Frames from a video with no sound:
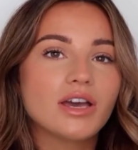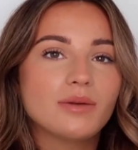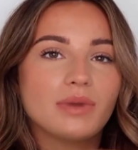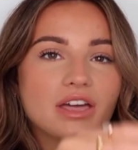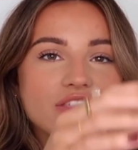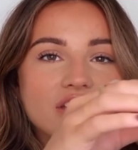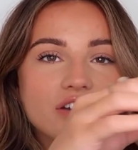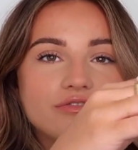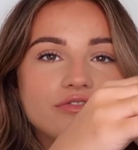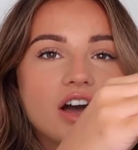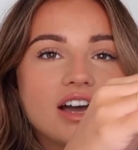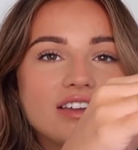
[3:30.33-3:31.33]
But I think a
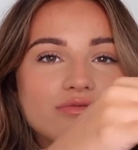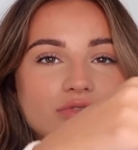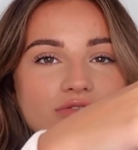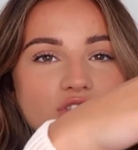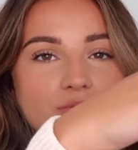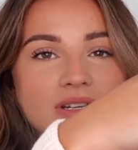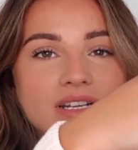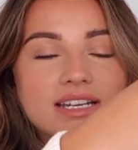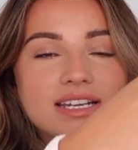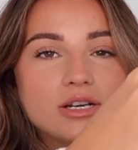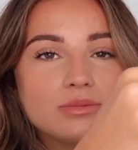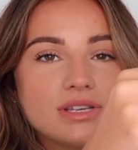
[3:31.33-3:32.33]
5 would have just been a
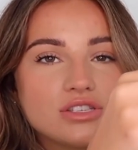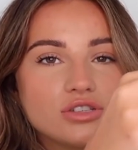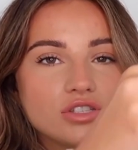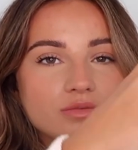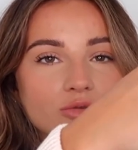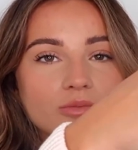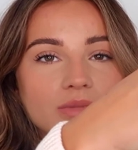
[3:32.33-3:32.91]
little bit too small,